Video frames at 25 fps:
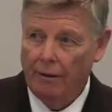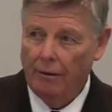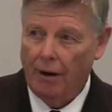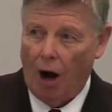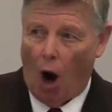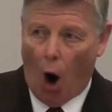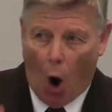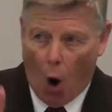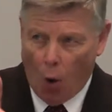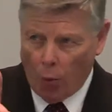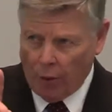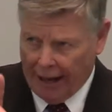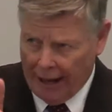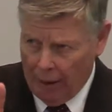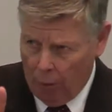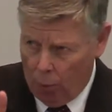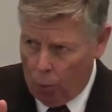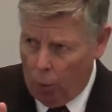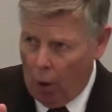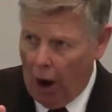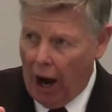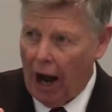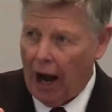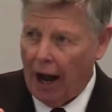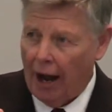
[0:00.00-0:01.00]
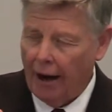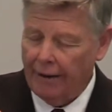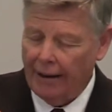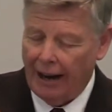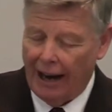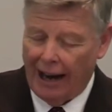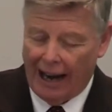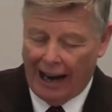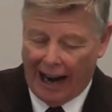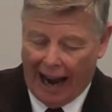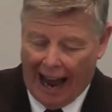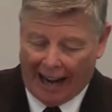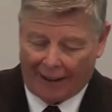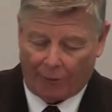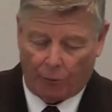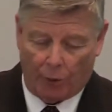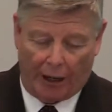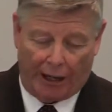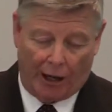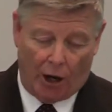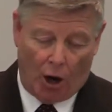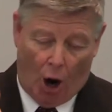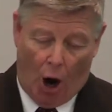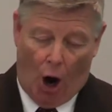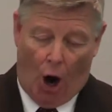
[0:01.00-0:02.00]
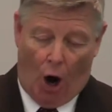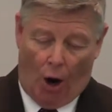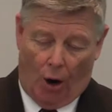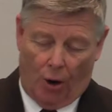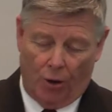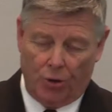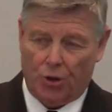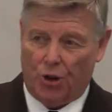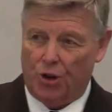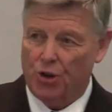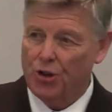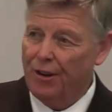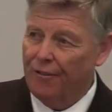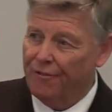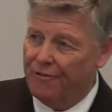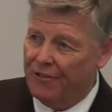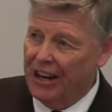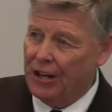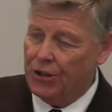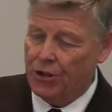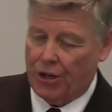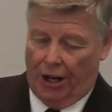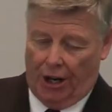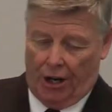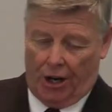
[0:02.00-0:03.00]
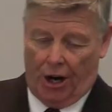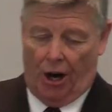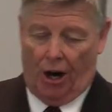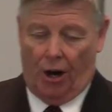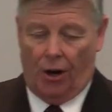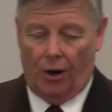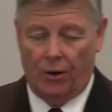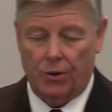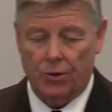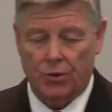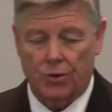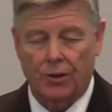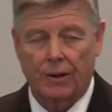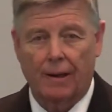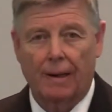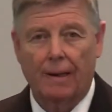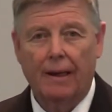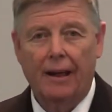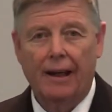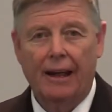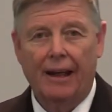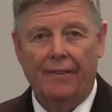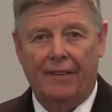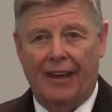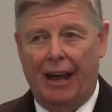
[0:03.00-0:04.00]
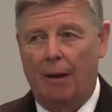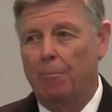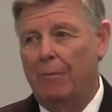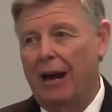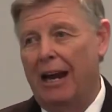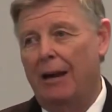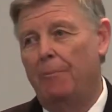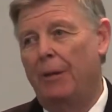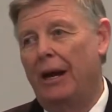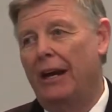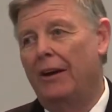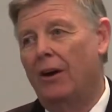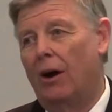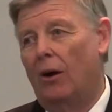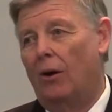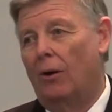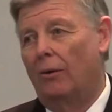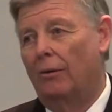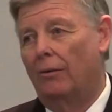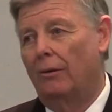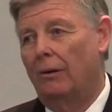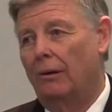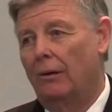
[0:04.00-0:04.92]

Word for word: only one adequate cause or sufficient cause that may be known.